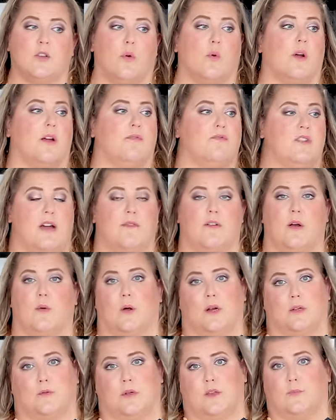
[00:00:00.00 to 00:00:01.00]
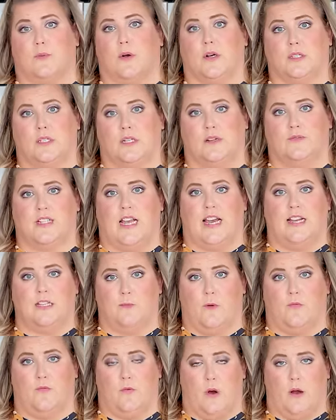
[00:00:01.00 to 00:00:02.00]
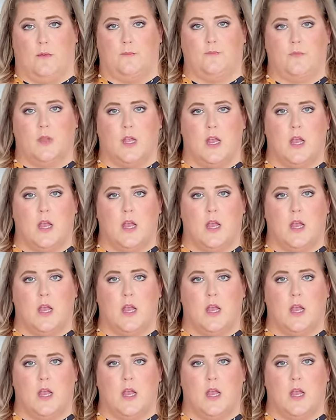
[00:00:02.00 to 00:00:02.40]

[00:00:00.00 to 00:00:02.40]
or have never worked with a person of size before.